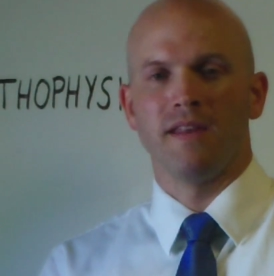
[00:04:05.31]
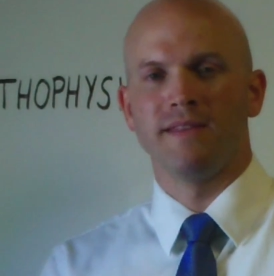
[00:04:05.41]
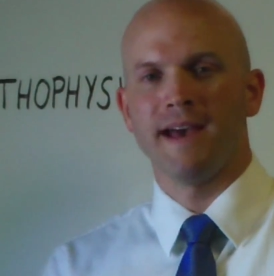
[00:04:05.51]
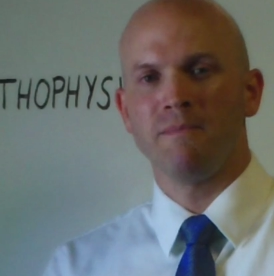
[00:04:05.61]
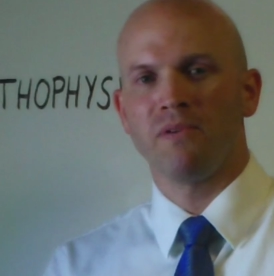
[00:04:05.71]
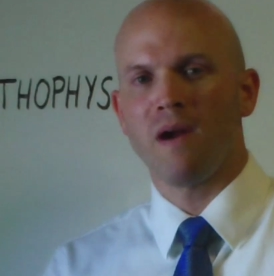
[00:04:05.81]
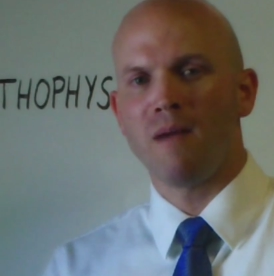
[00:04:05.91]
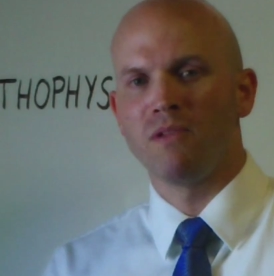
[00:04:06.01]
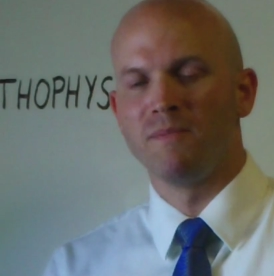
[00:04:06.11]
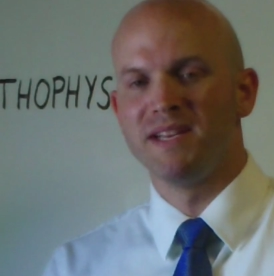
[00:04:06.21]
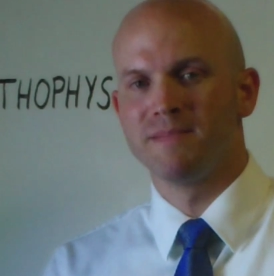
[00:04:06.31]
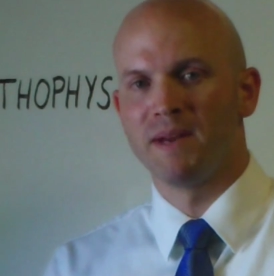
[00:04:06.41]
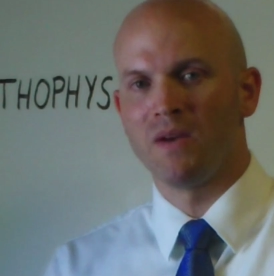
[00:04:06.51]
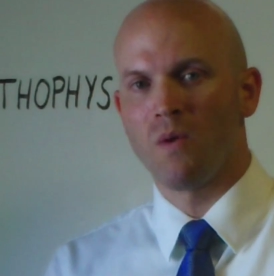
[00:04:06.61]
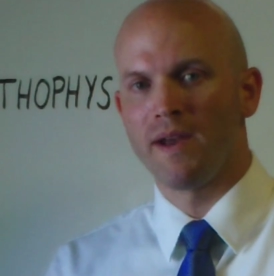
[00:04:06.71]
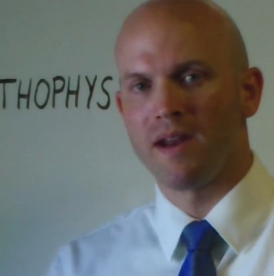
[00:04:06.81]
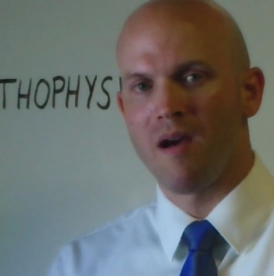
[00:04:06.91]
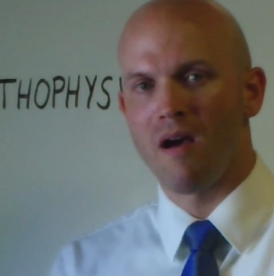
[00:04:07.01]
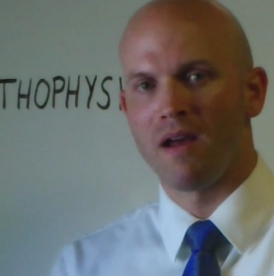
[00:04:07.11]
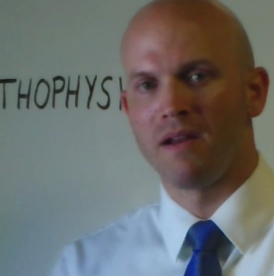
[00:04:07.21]
That problem has been going
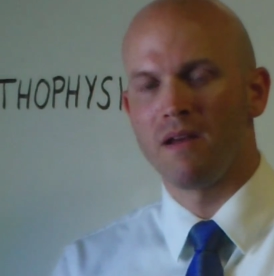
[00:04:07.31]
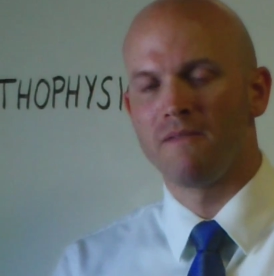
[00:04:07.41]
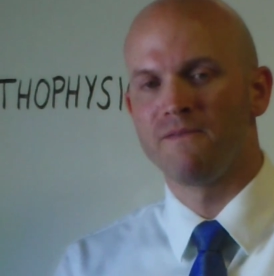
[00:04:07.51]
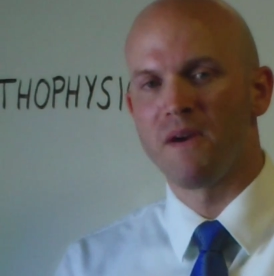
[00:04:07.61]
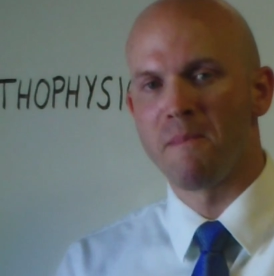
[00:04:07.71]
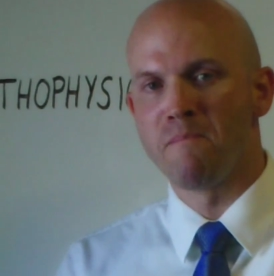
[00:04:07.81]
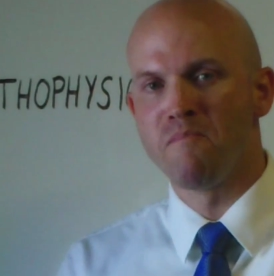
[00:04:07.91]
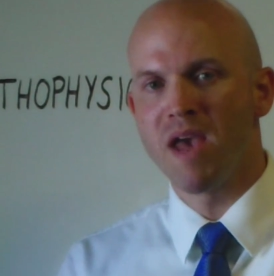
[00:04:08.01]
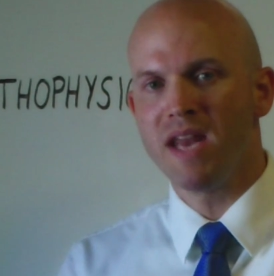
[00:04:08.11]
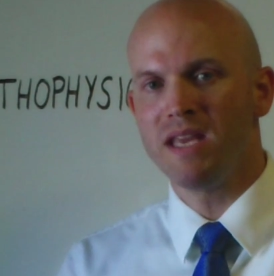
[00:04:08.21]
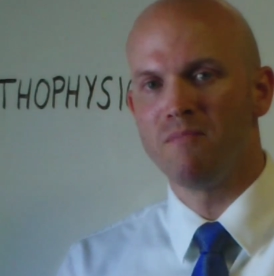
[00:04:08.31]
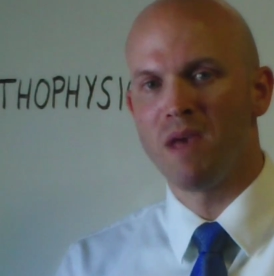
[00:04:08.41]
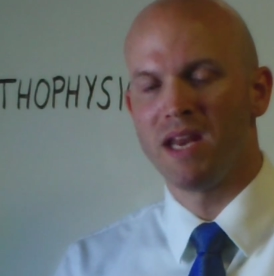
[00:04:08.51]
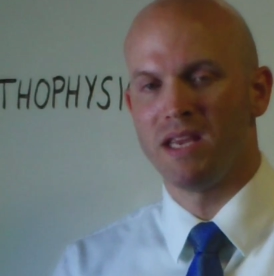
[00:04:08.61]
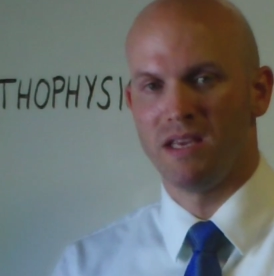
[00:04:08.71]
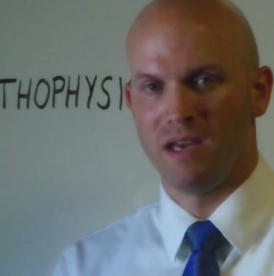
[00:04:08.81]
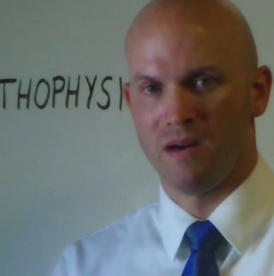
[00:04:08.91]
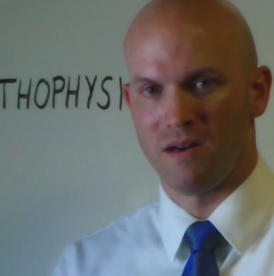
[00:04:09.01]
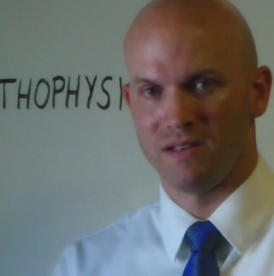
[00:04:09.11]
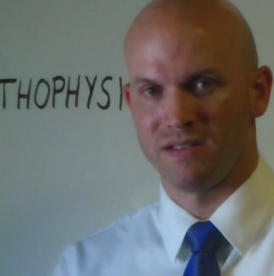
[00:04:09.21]
on for many, many
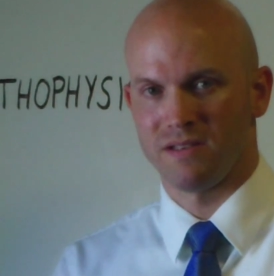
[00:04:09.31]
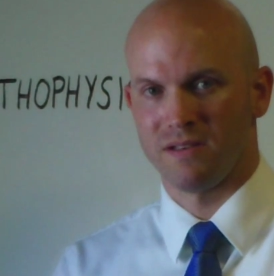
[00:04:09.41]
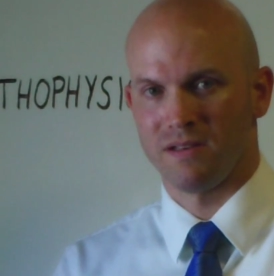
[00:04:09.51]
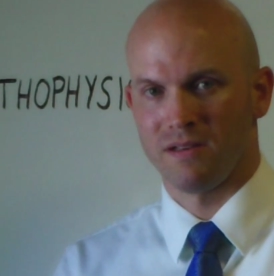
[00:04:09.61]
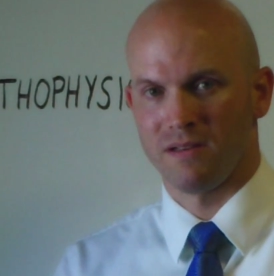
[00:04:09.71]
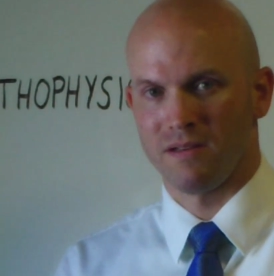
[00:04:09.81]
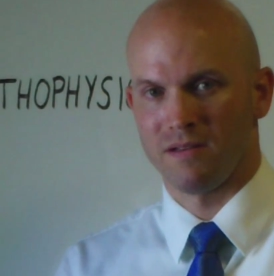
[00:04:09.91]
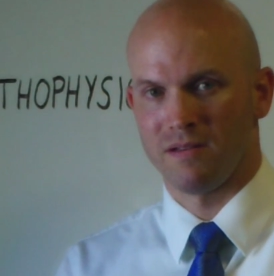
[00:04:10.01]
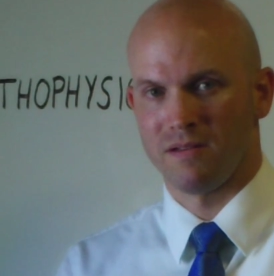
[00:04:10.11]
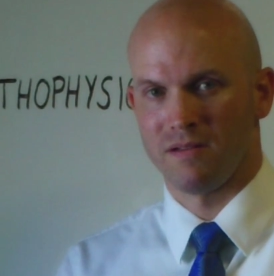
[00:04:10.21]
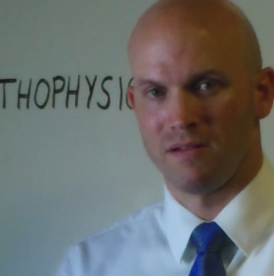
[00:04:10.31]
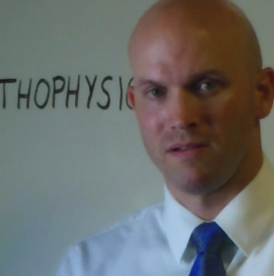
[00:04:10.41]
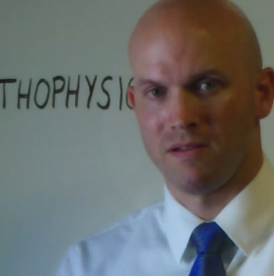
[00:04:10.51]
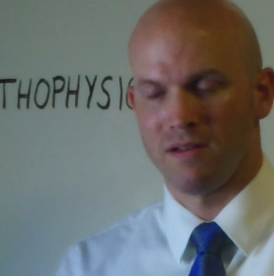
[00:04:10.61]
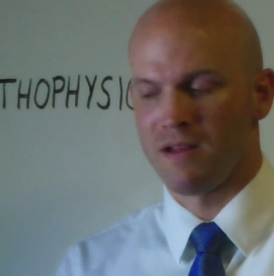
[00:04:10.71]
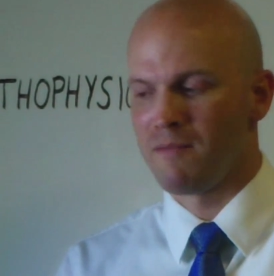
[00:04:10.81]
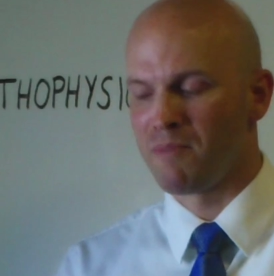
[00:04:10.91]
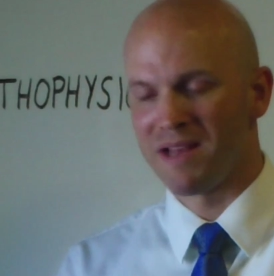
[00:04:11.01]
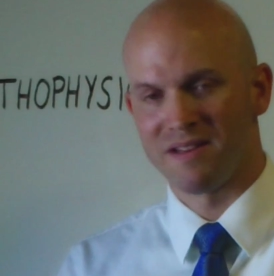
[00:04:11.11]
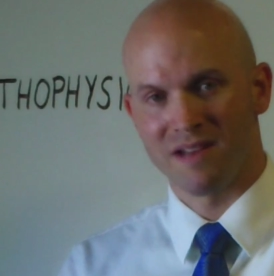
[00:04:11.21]
years
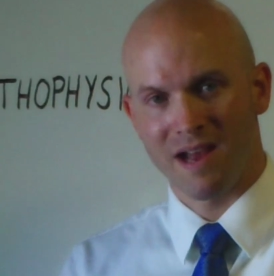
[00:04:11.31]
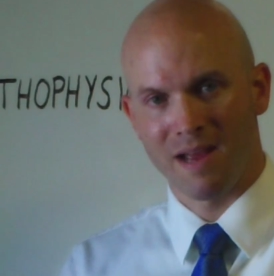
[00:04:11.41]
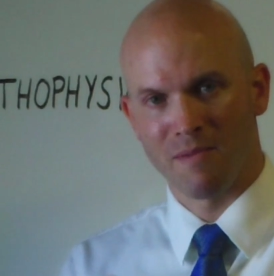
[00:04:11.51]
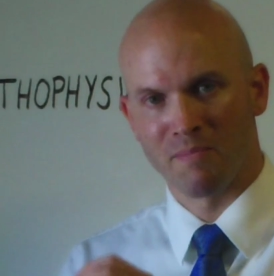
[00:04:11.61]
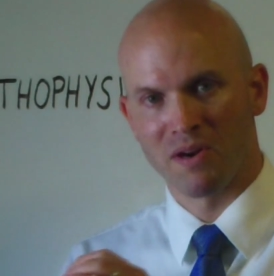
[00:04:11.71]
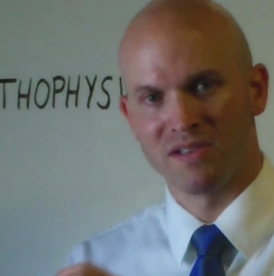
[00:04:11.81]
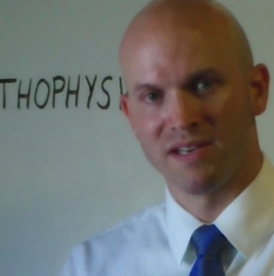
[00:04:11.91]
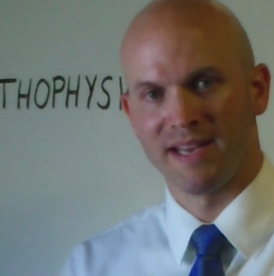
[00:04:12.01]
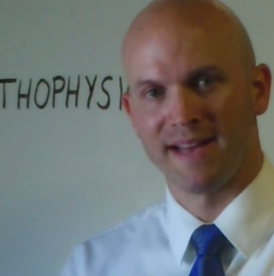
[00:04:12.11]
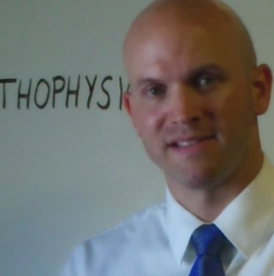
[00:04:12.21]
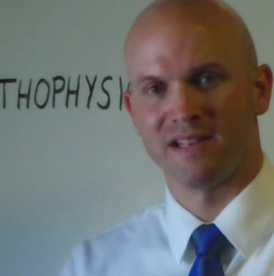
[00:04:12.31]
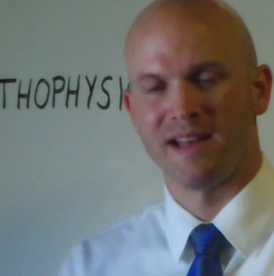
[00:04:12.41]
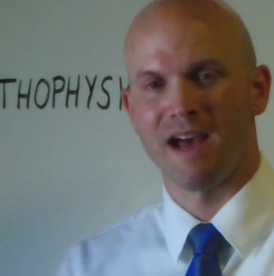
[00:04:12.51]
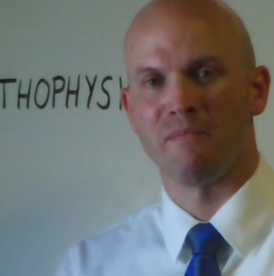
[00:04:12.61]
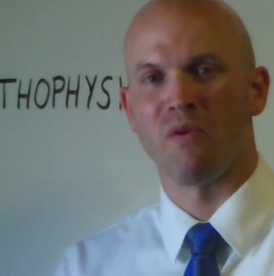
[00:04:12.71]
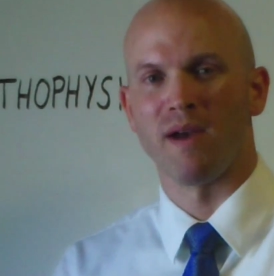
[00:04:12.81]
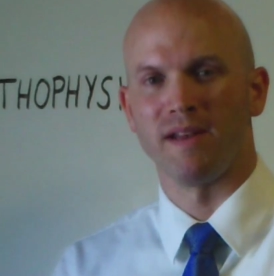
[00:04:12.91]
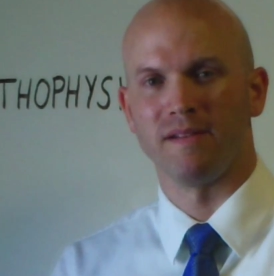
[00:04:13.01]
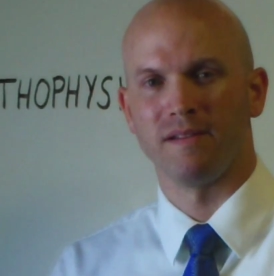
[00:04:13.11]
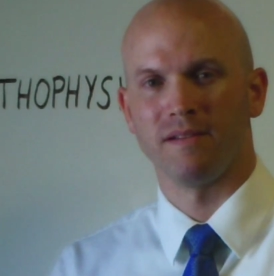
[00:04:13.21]
by the time a person gets to that
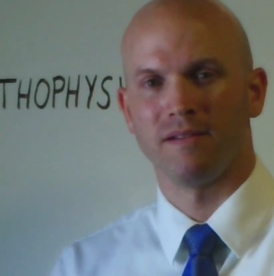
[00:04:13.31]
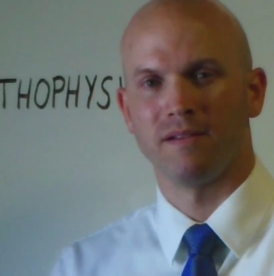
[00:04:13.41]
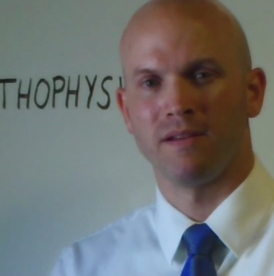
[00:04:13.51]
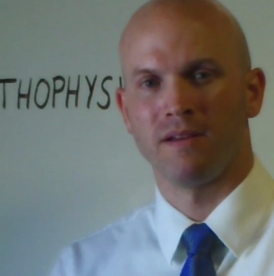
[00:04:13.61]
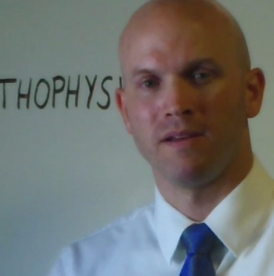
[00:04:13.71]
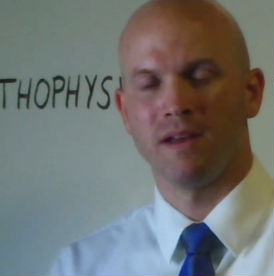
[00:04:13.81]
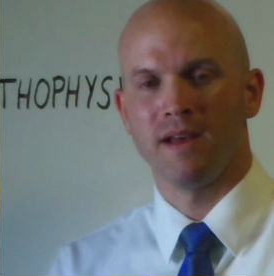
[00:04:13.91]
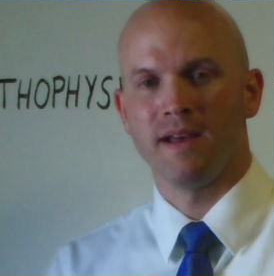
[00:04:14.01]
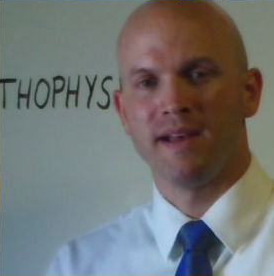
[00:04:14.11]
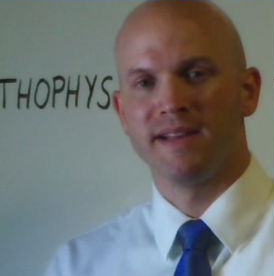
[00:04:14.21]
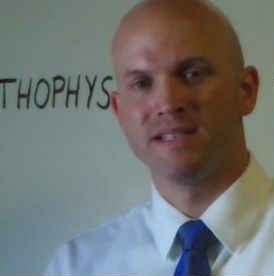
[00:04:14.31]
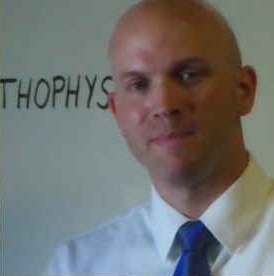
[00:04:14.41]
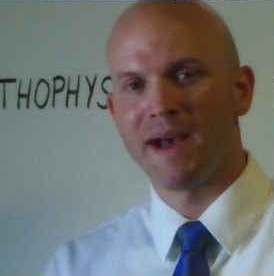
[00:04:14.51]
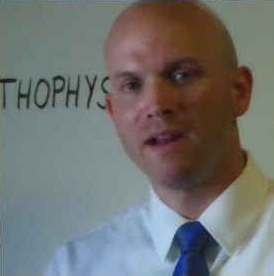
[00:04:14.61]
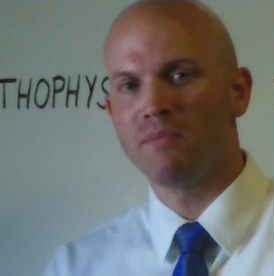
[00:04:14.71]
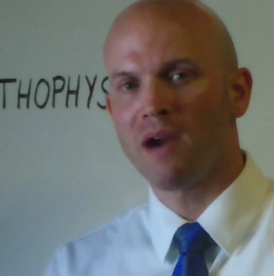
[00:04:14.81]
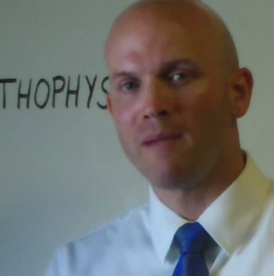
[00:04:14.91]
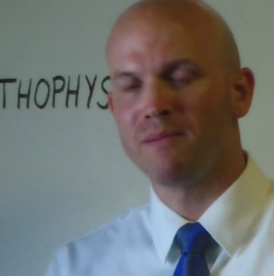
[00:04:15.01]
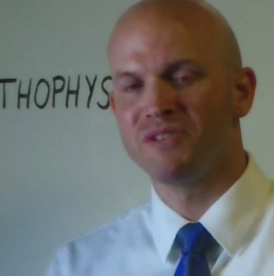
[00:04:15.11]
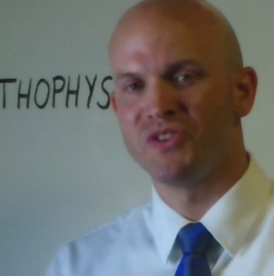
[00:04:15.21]
point. Spinal
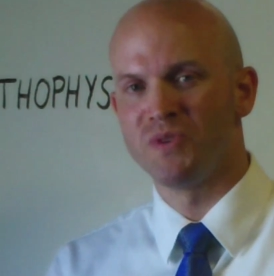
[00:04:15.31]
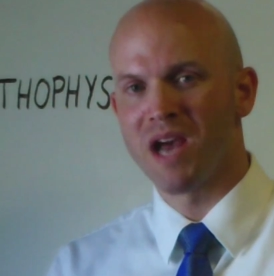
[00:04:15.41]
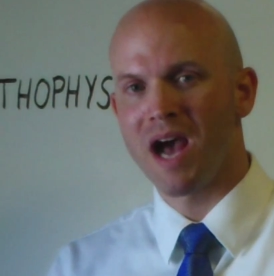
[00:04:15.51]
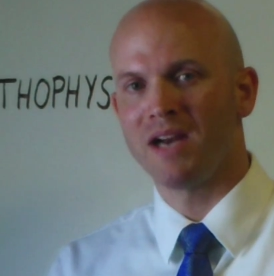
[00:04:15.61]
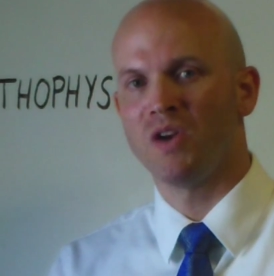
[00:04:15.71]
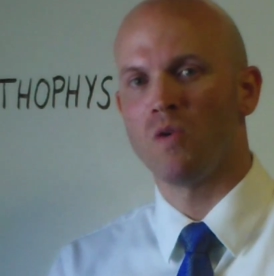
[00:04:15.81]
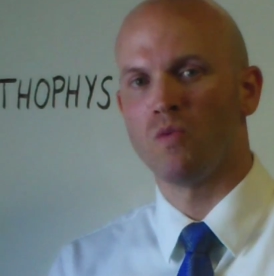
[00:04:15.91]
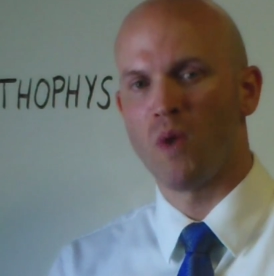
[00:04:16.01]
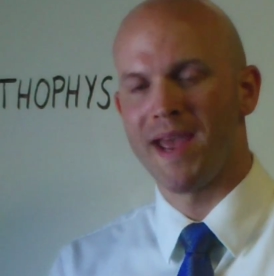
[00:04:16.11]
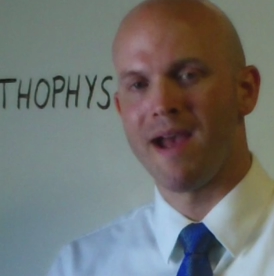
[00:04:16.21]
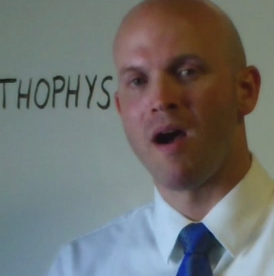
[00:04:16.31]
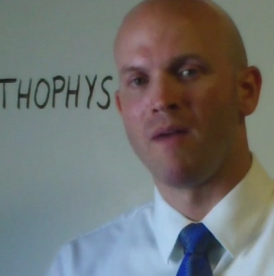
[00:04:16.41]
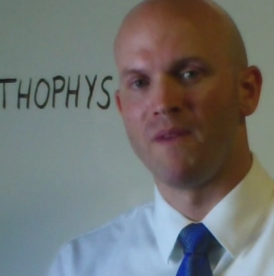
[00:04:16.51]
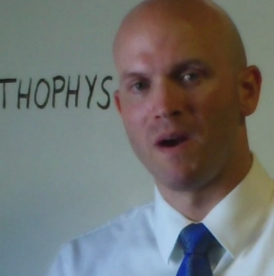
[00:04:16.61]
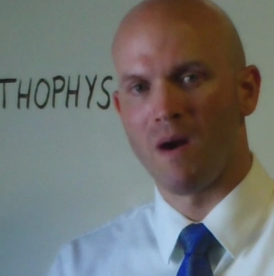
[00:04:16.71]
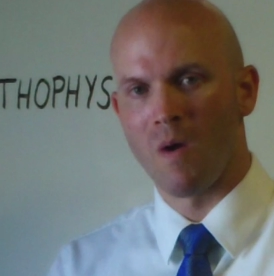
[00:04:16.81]
problems do not go away on their